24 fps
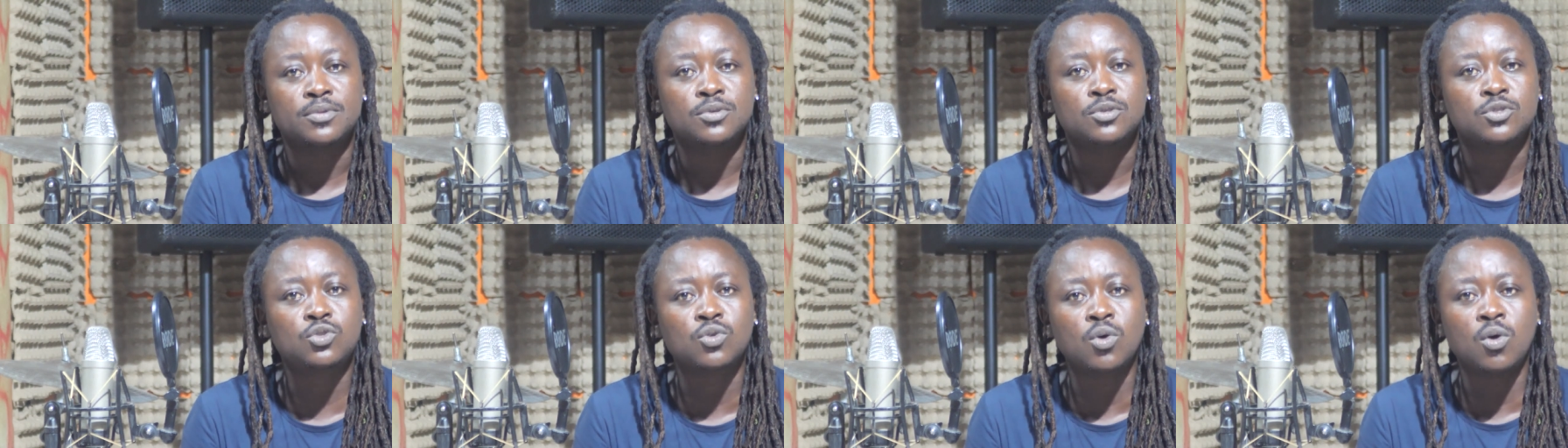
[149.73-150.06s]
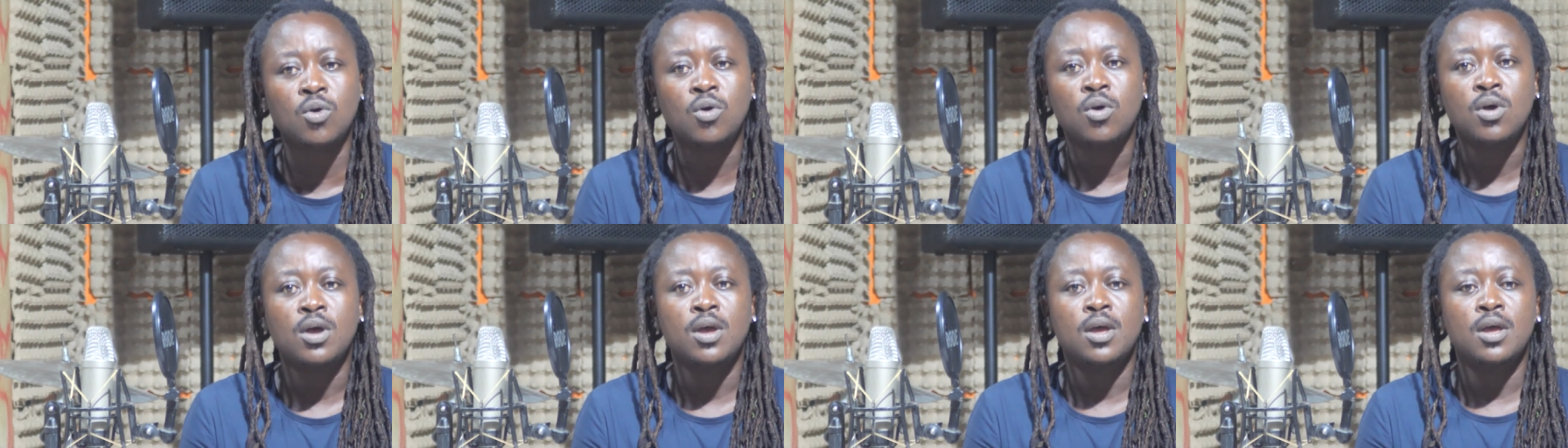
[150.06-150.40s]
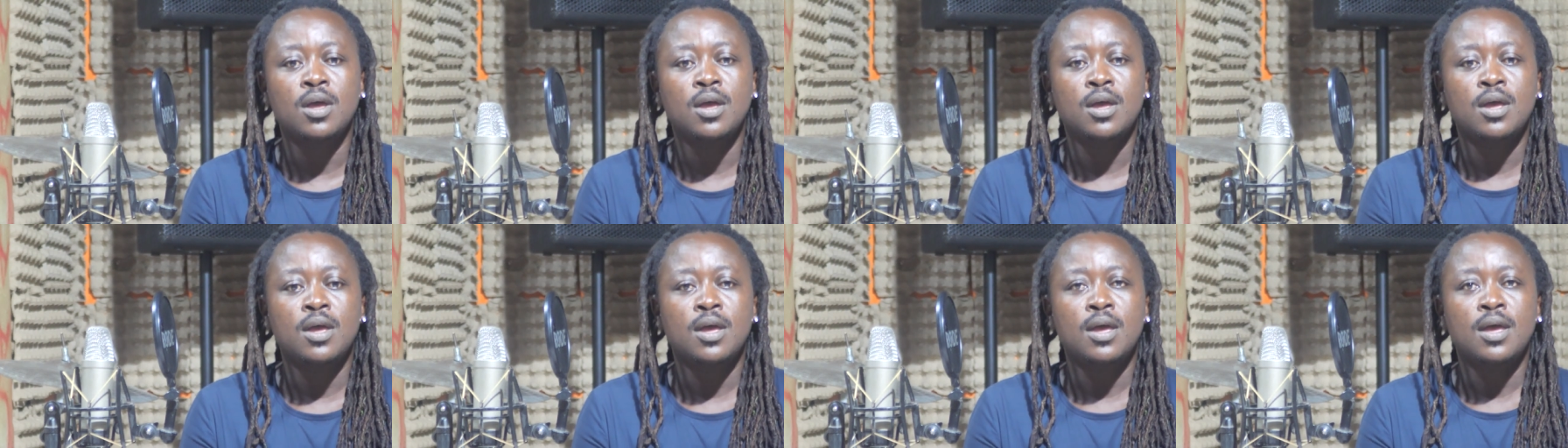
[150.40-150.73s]
So,
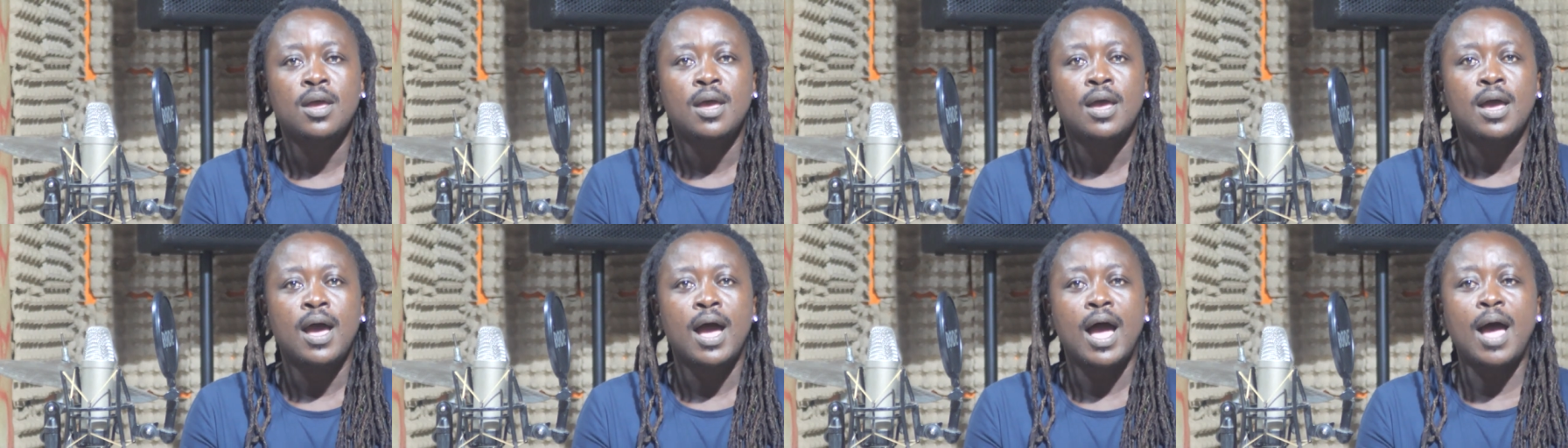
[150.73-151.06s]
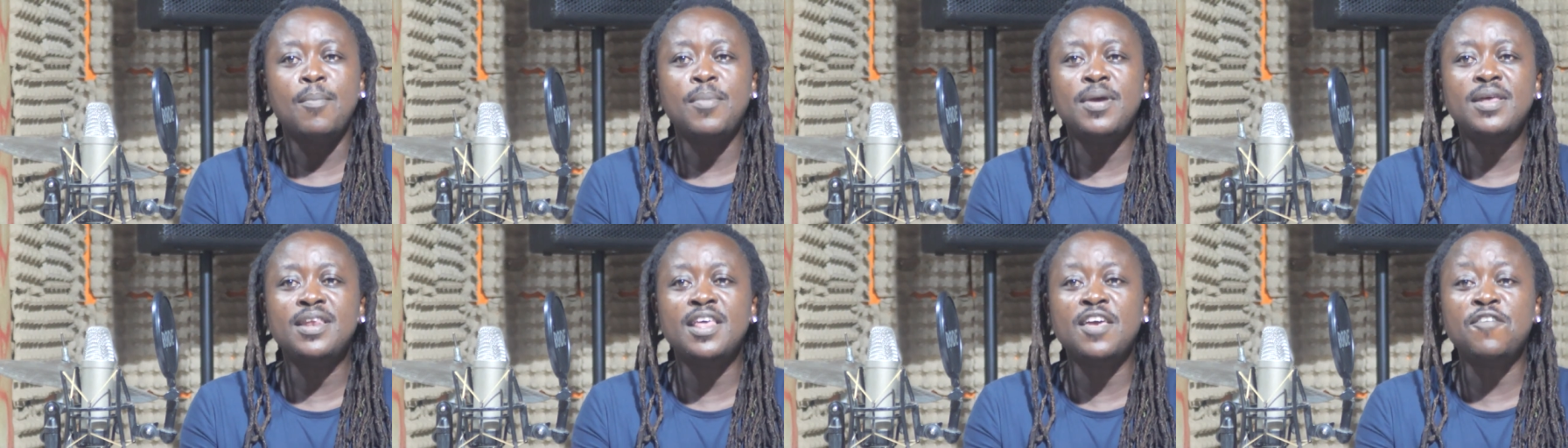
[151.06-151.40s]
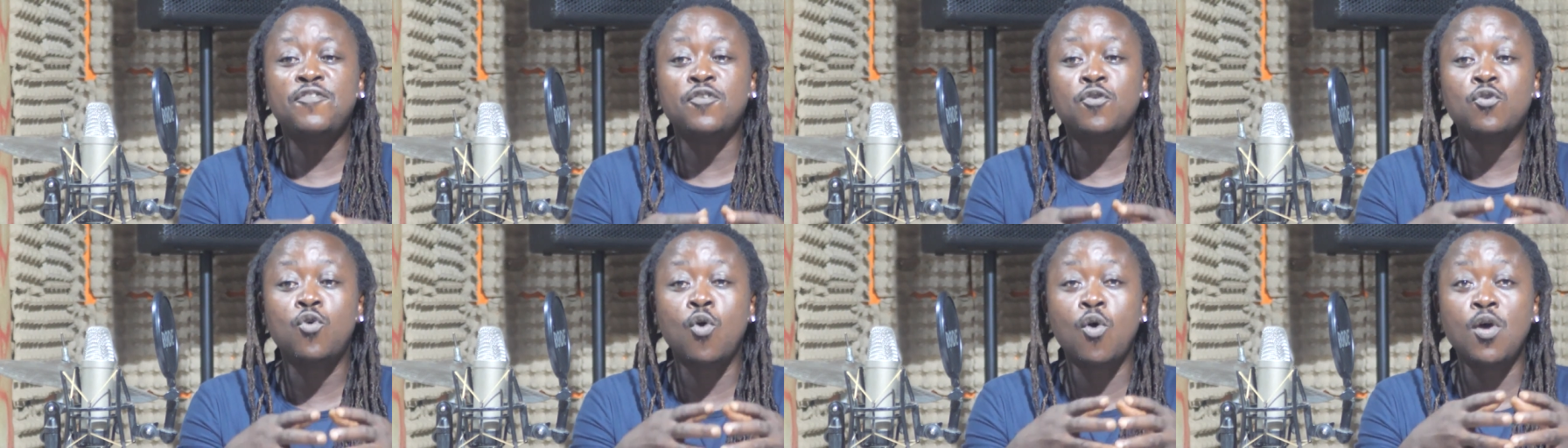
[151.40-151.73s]
I mean,
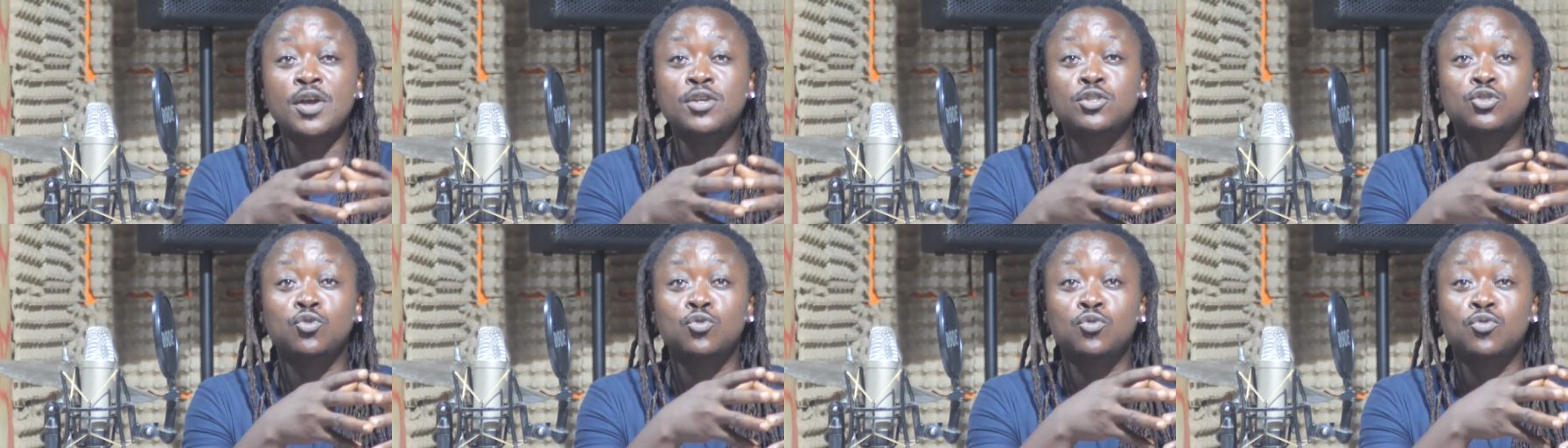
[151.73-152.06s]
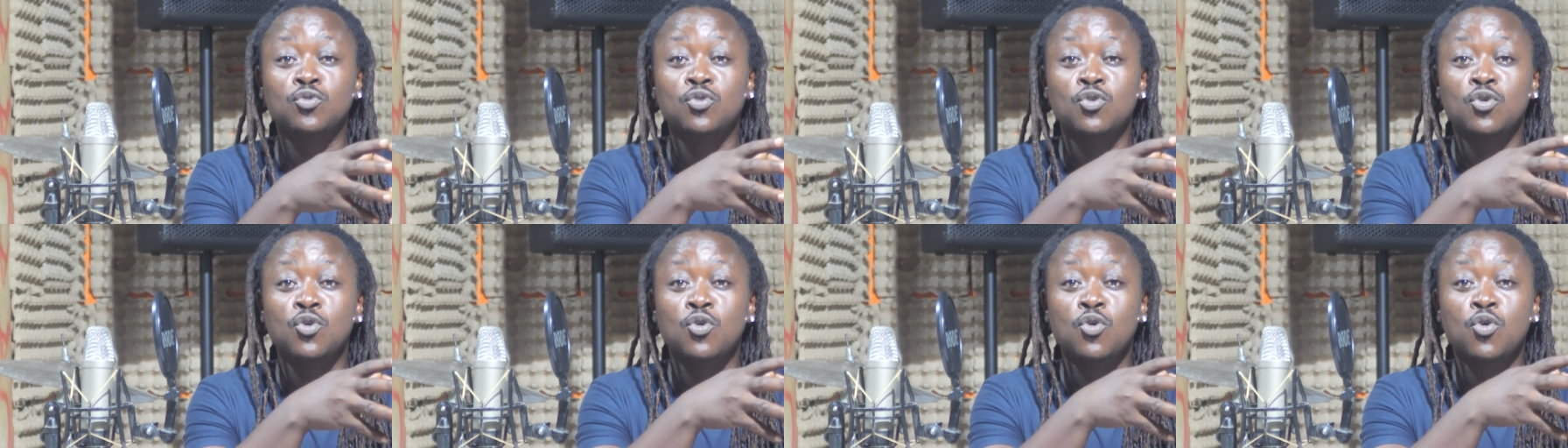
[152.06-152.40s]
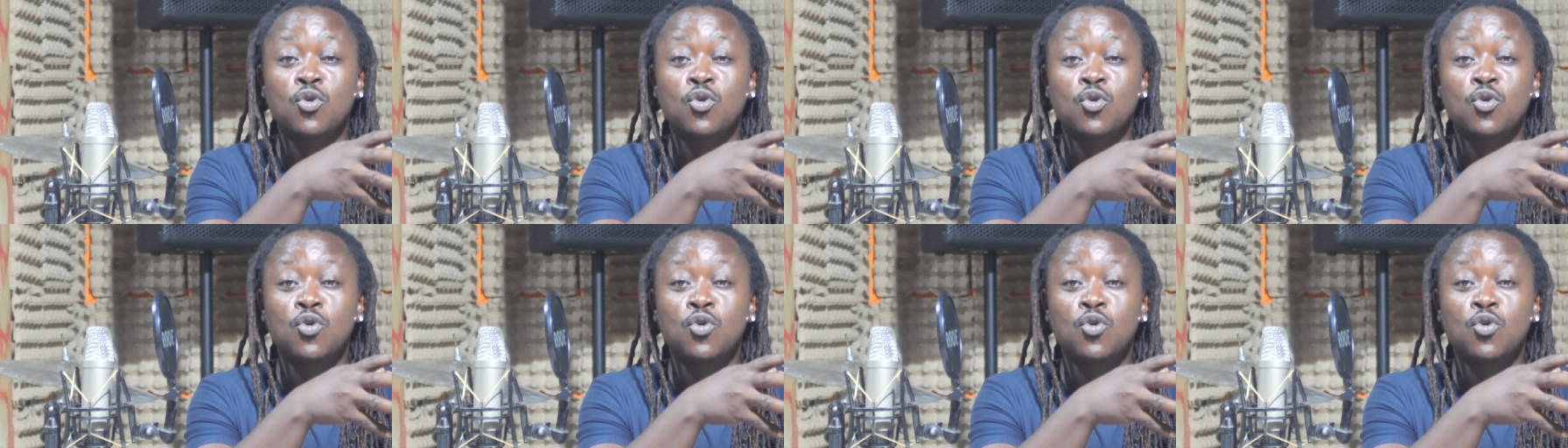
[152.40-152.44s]
if you go into